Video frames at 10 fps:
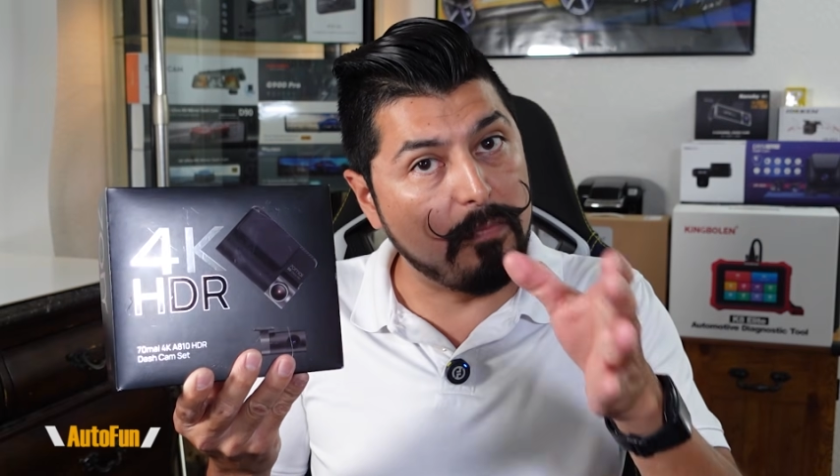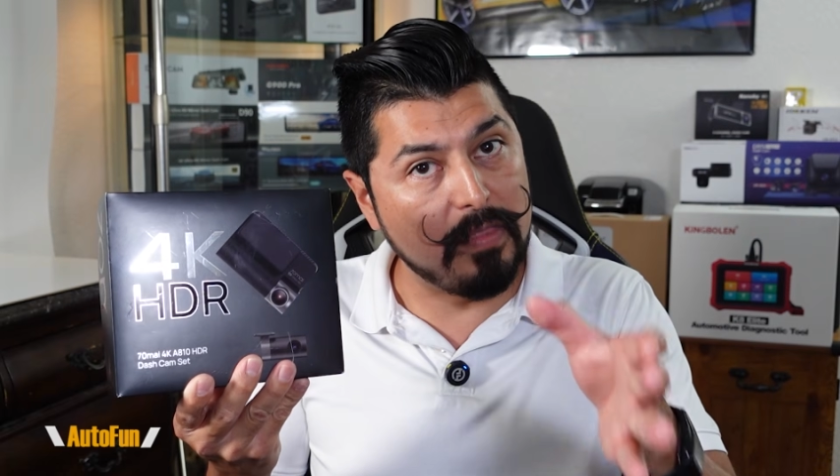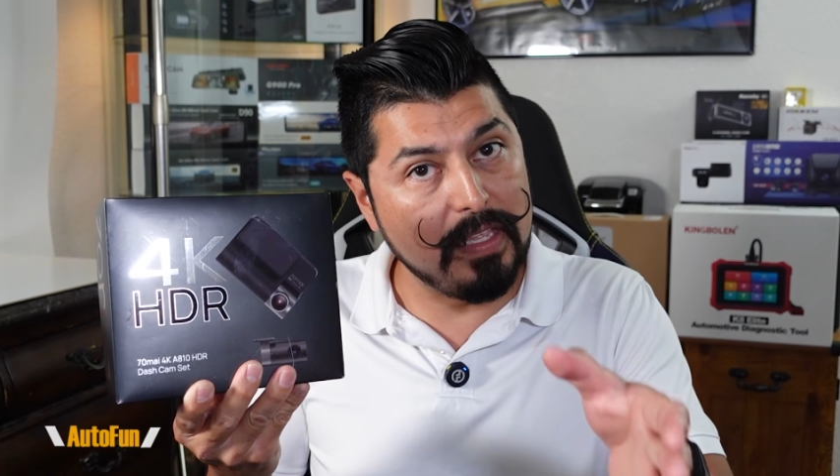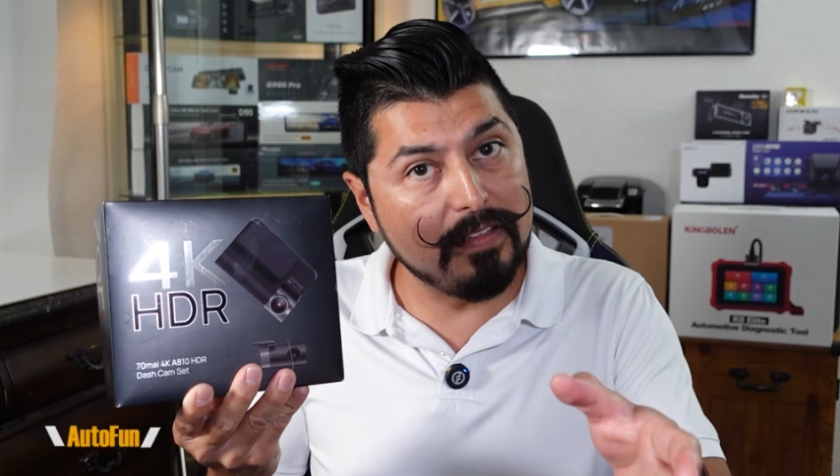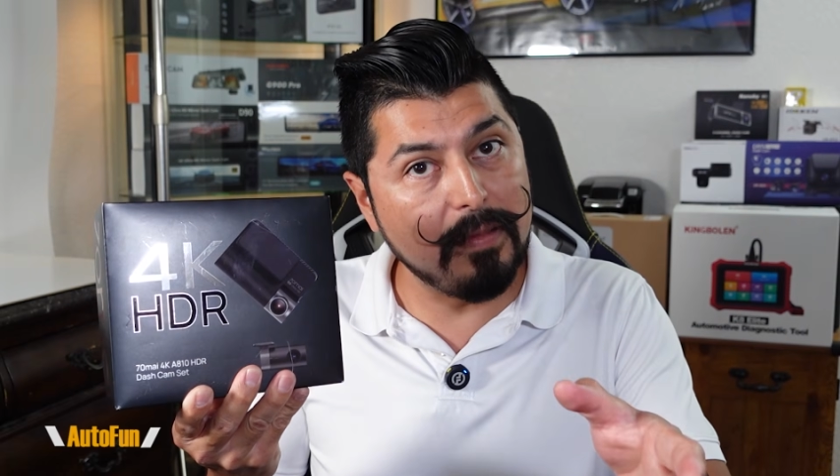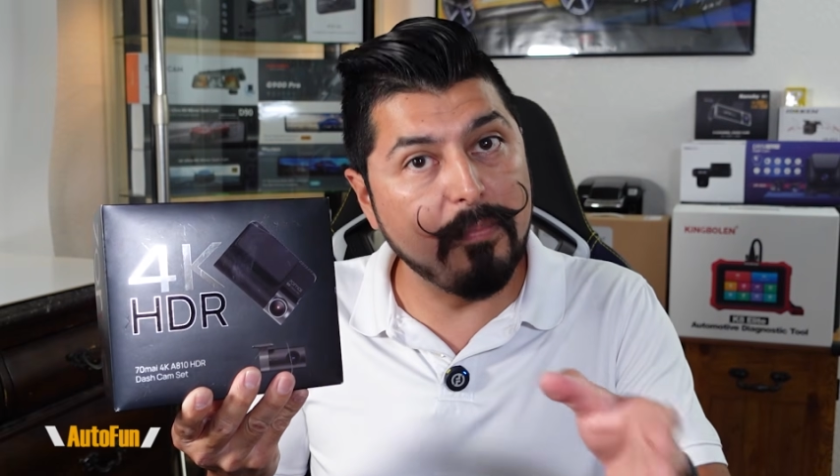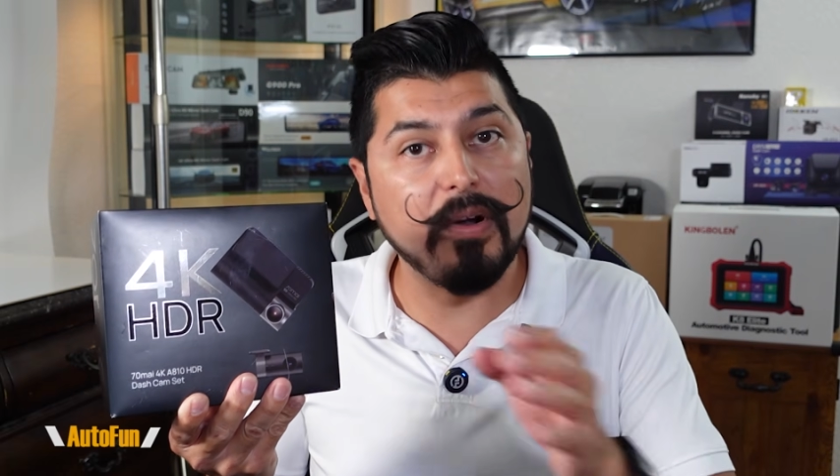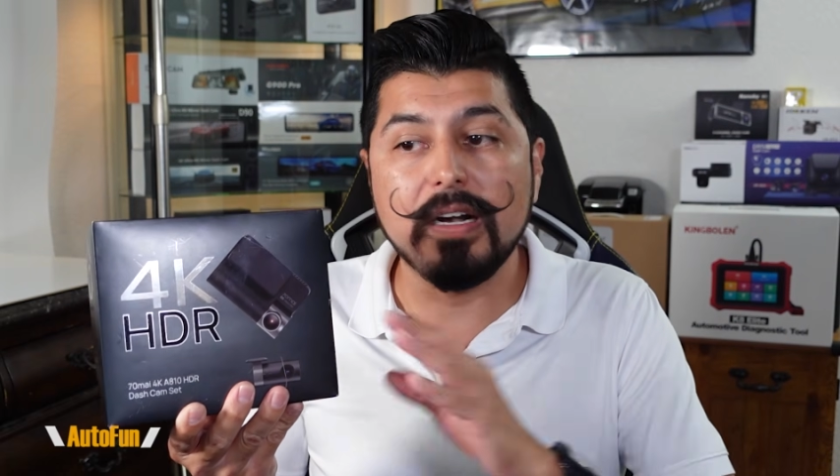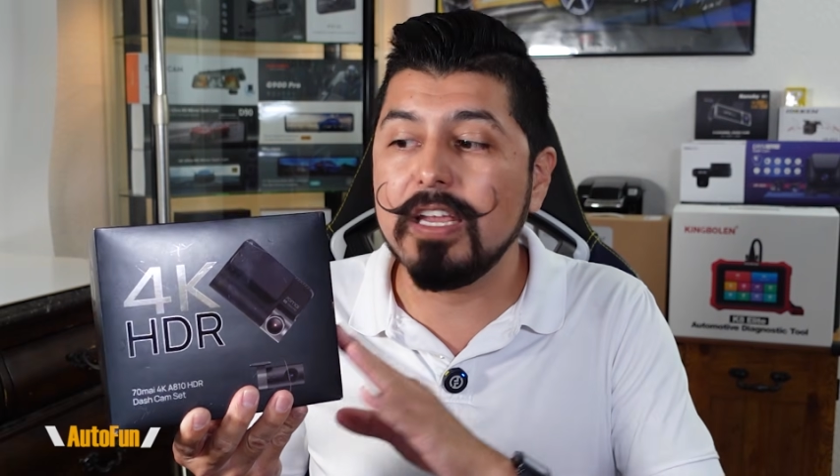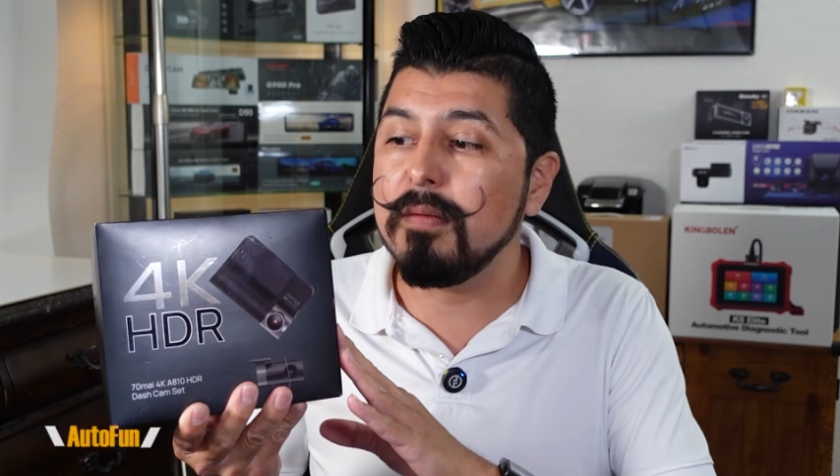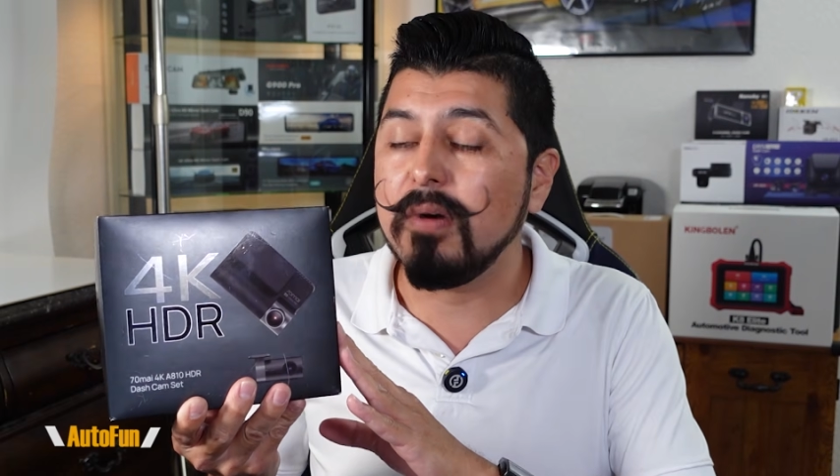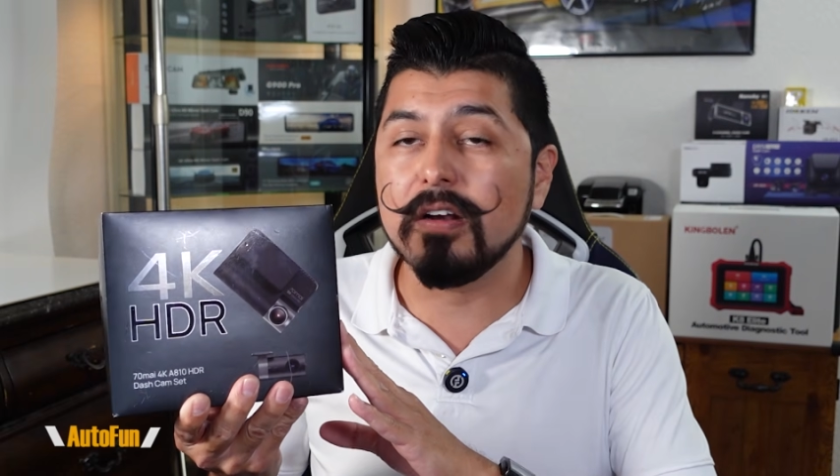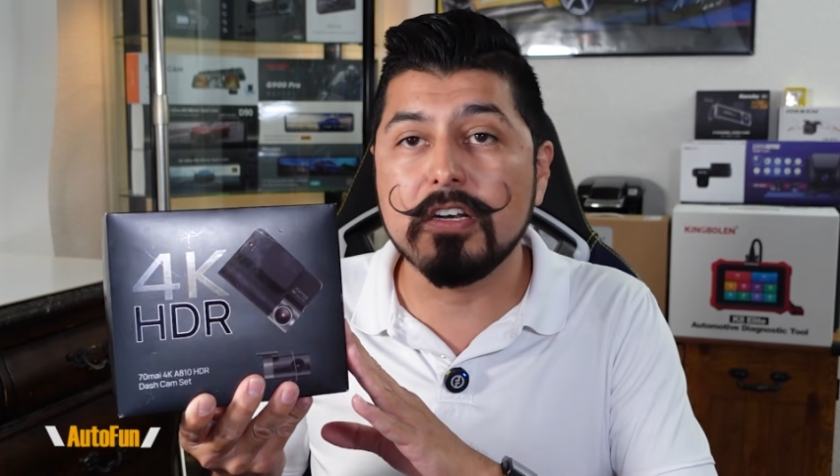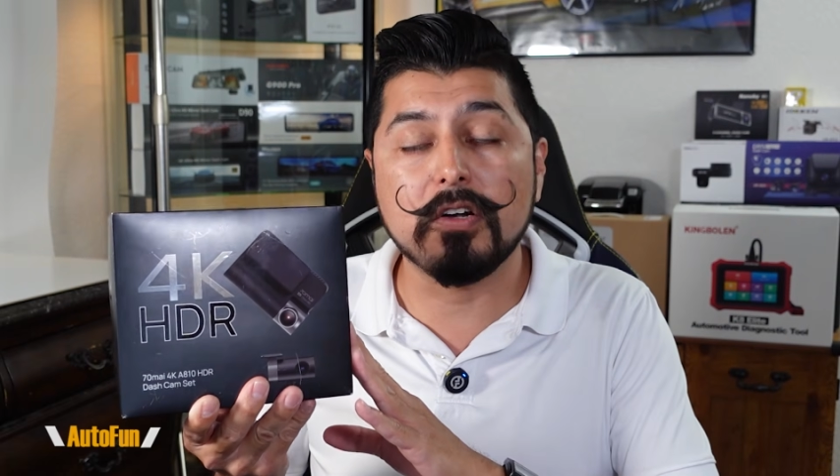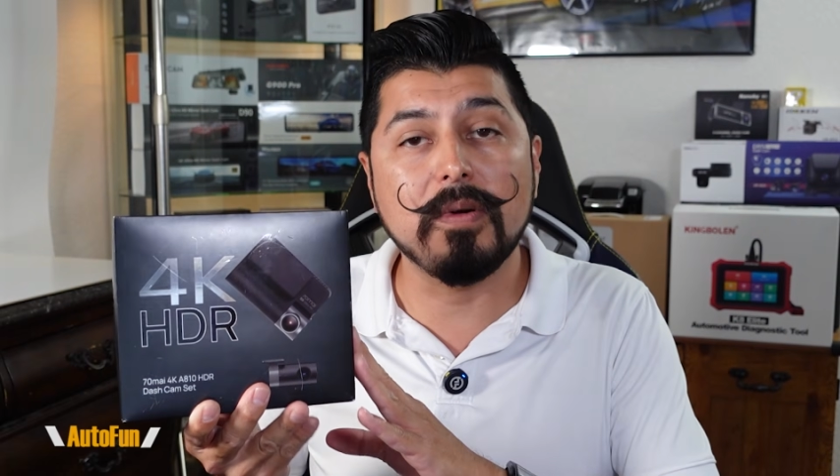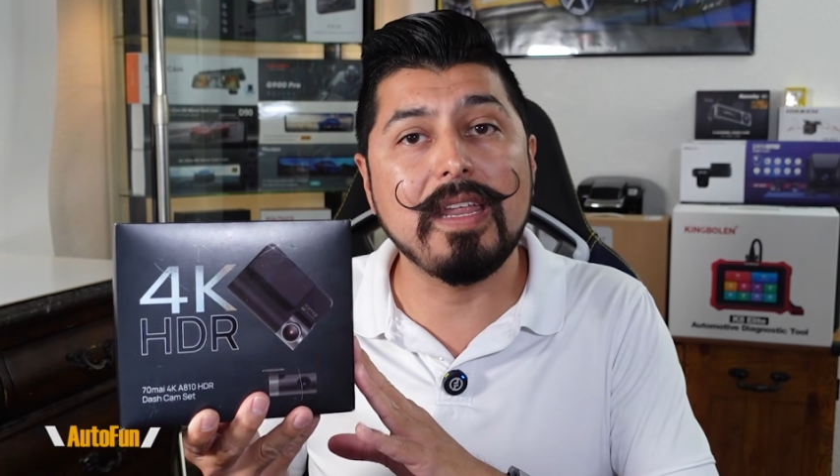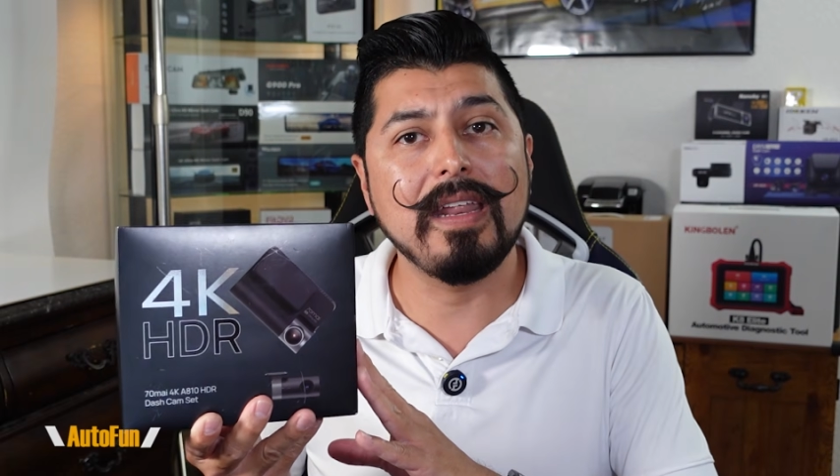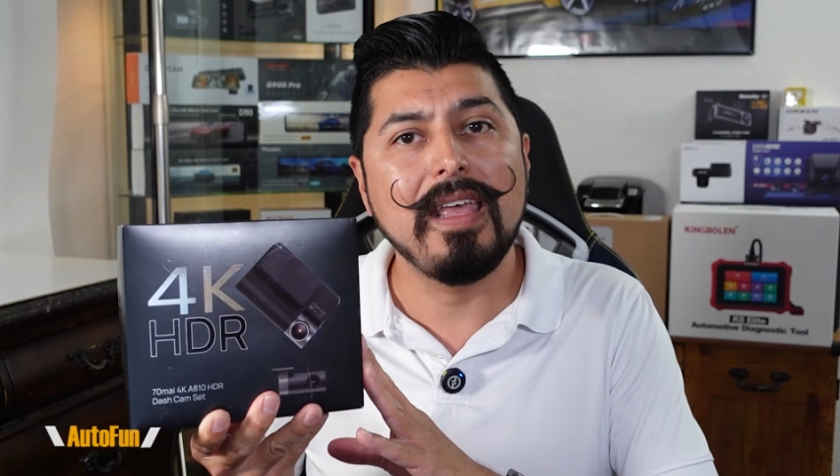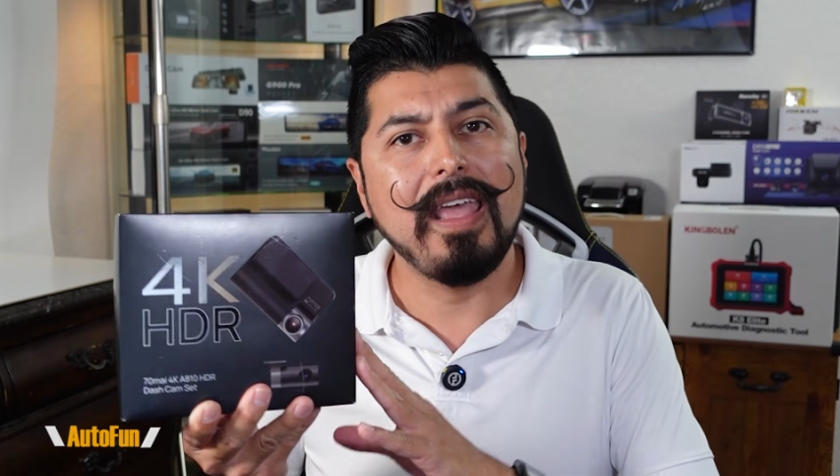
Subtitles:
decent parking monitoring,